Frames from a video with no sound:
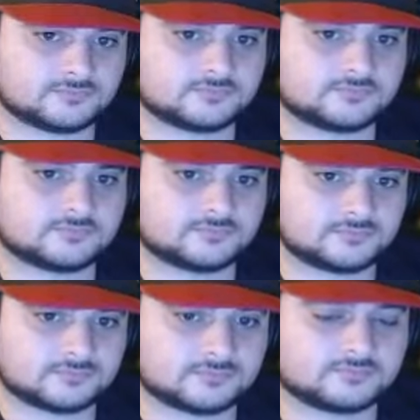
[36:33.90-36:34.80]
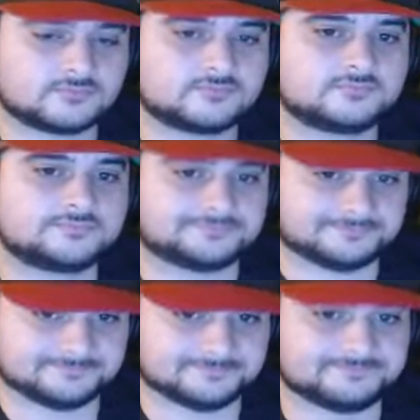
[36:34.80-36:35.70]

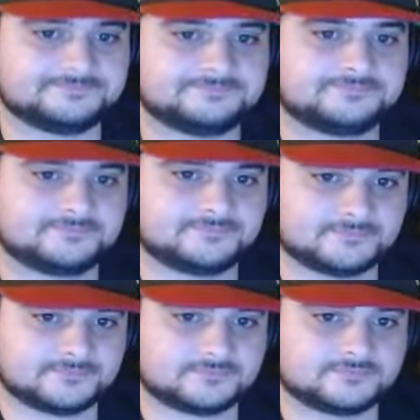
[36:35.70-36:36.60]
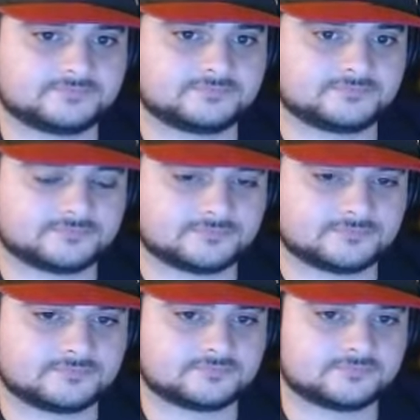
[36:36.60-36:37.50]

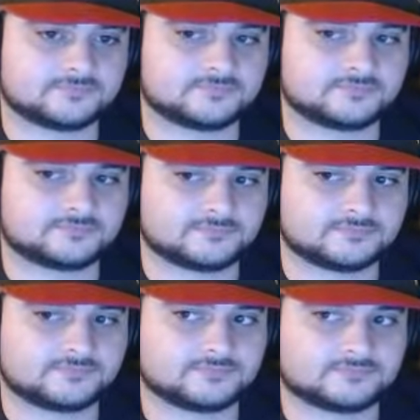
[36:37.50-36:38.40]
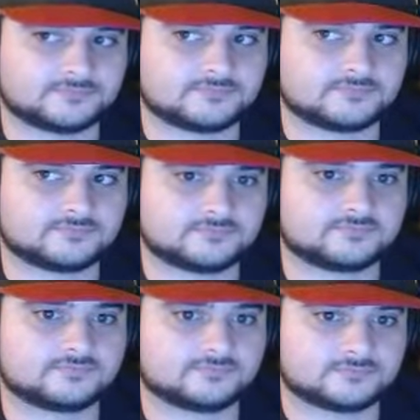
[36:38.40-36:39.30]

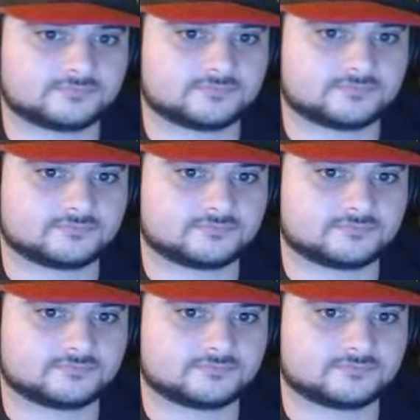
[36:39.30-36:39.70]
(silent)